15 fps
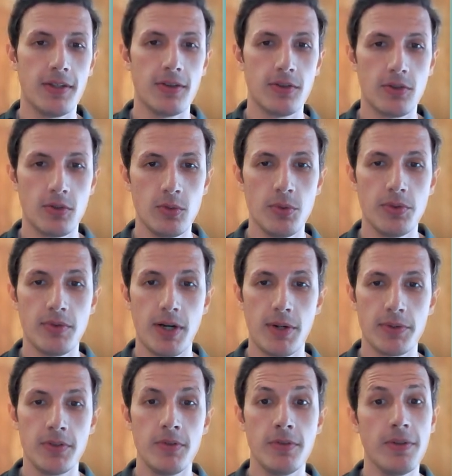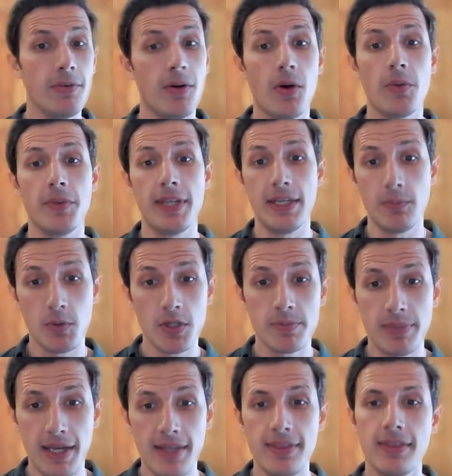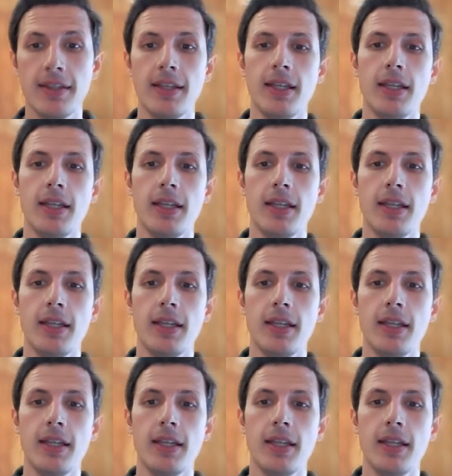through the router on the invoice path.